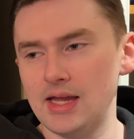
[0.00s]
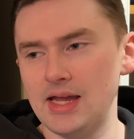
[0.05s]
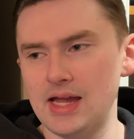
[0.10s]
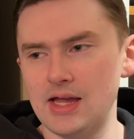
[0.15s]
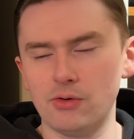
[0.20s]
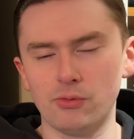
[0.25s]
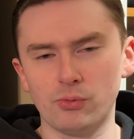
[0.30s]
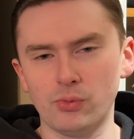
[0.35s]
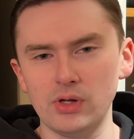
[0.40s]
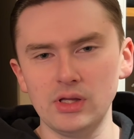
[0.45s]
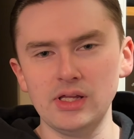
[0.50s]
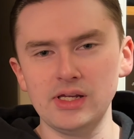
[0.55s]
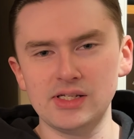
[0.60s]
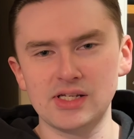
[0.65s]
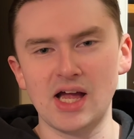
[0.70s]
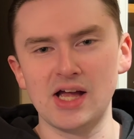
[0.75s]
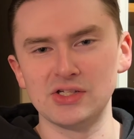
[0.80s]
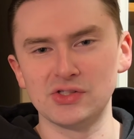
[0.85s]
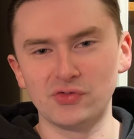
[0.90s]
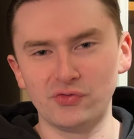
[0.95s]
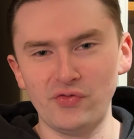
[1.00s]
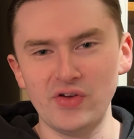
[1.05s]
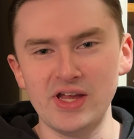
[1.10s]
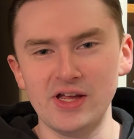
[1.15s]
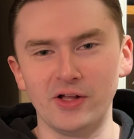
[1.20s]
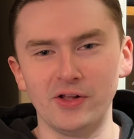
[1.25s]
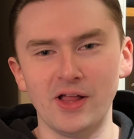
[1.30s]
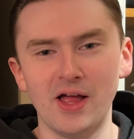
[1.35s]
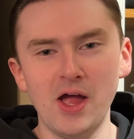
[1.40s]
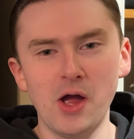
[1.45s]
It really does
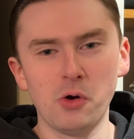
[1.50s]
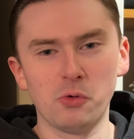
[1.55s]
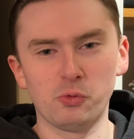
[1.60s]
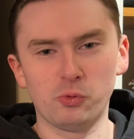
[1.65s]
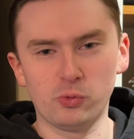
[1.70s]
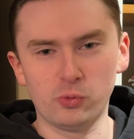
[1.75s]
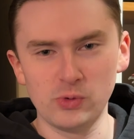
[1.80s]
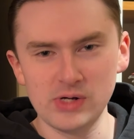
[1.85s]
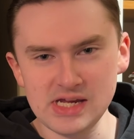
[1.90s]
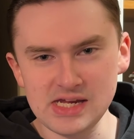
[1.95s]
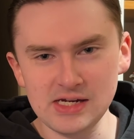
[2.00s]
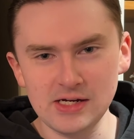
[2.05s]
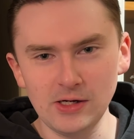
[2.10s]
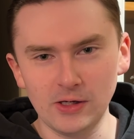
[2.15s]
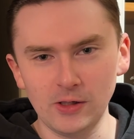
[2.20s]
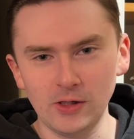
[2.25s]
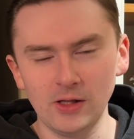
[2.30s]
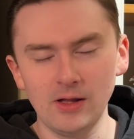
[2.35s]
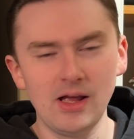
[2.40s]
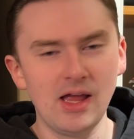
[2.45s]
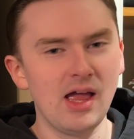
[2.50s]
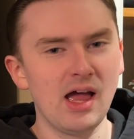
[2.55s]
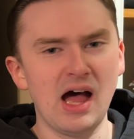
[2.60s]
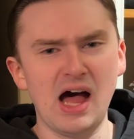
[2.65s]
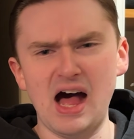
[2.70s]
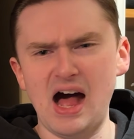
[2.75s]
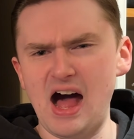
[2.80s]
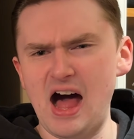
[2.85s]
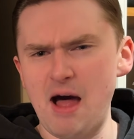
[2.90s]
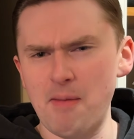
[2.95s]
feel regal,
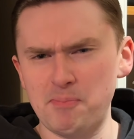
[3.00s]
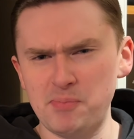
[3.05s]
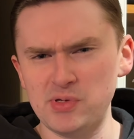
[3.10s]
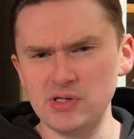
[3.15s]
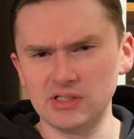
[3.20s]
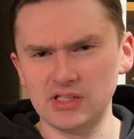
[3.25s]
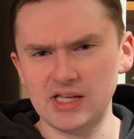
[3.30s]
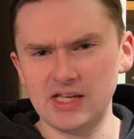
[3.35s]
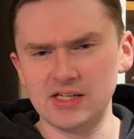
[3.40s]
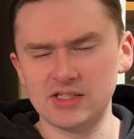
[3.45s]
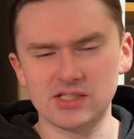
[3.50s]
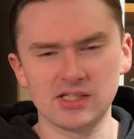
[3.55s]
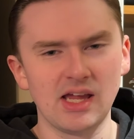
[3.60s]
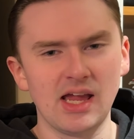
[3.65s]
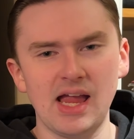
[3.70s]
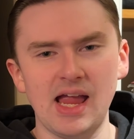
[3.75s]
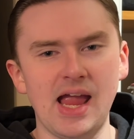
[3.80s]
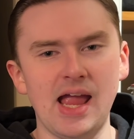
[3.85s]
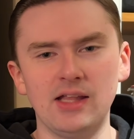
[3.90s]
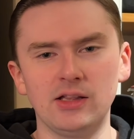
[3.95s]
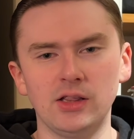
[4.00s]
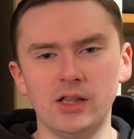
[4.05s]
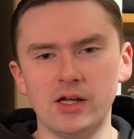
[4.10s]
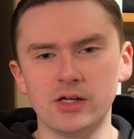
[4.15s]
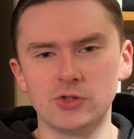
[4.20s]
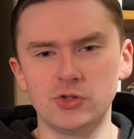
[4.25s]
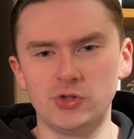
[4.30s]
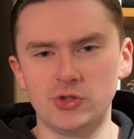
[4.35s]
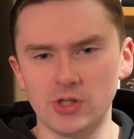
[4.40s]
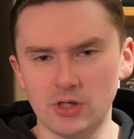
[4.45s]
opulent, and
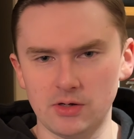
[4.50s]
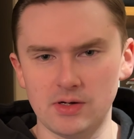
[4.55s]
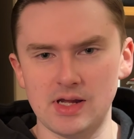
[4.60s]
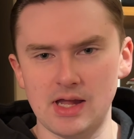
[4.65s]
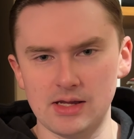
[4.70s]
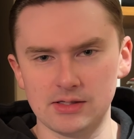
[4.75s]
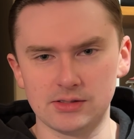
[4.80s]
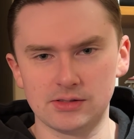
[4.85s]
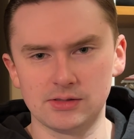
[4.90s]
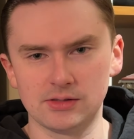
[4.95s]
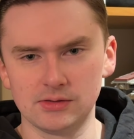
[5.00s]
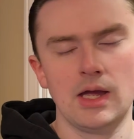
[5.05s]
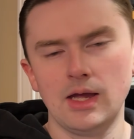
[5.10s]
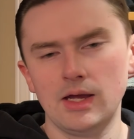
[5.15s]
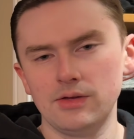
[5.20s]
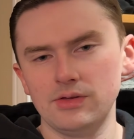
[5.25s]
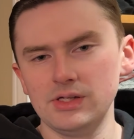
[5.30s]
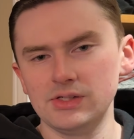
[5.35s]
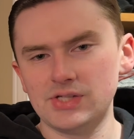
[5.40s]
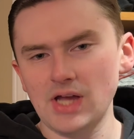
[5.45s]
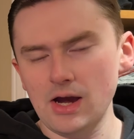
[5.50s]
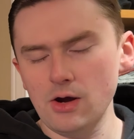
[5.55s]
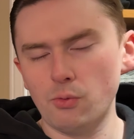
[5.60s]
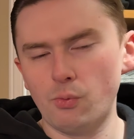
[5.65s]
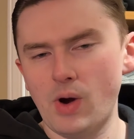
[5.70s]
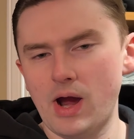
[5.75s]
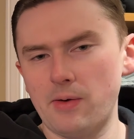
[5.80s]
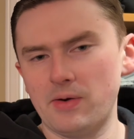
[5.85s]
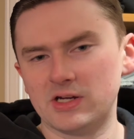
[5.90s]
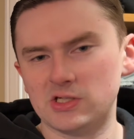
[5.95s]
luxurious. The entire
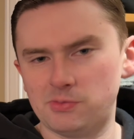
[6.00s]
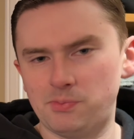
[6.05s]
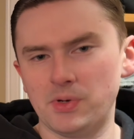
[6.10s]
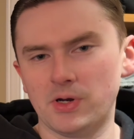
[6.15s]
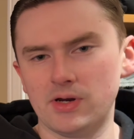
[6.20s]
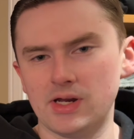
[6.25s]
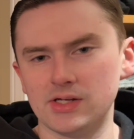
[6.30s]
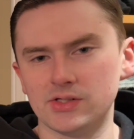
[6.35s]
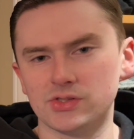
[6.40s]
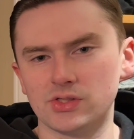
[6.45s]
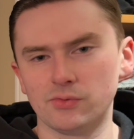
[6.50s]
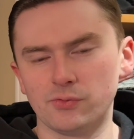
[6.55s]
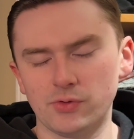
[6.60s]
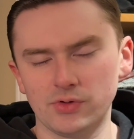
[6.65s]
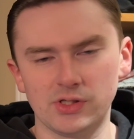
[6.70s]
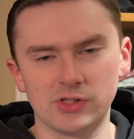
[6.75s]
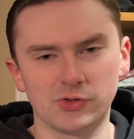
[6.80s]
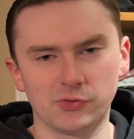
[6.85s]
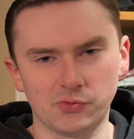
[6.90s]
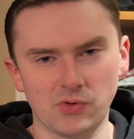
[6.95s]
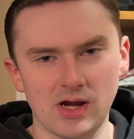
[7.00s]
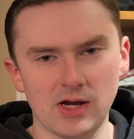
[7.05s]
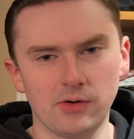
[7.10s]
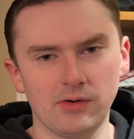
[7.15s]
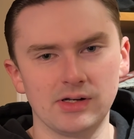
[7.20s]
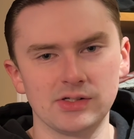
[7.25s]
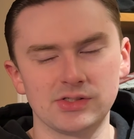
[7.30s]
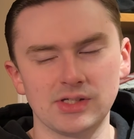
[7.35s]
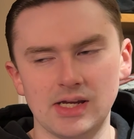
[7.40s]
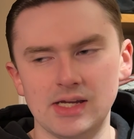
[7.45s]
wear experience for this
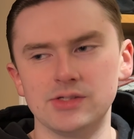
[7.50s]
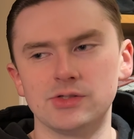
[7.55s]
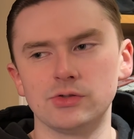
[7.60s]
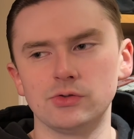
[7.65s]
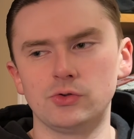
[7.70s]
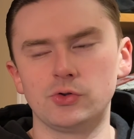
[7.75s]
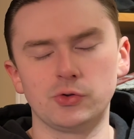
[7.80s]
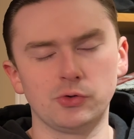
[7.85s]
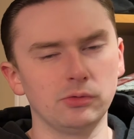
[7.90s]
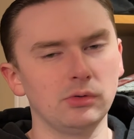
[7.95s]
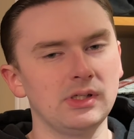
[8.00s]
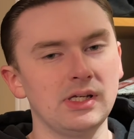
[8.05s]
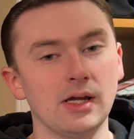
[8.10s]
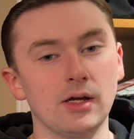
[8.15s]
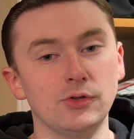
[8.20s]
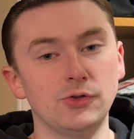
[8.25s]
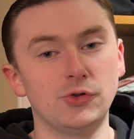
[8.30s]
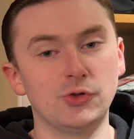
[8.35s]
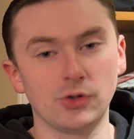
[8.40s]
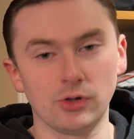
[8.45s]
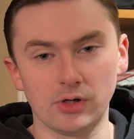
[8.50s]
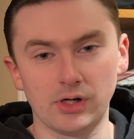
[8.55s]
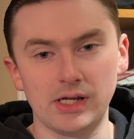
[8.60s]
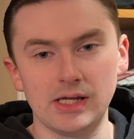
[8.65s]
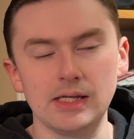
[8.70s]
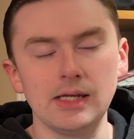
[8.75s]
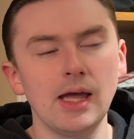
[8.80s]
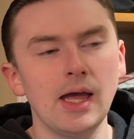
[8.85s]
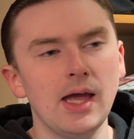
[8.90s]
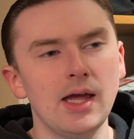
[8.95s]
fragrance is truly a
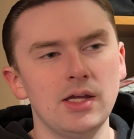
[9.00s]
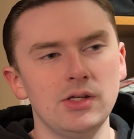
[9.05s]
journey.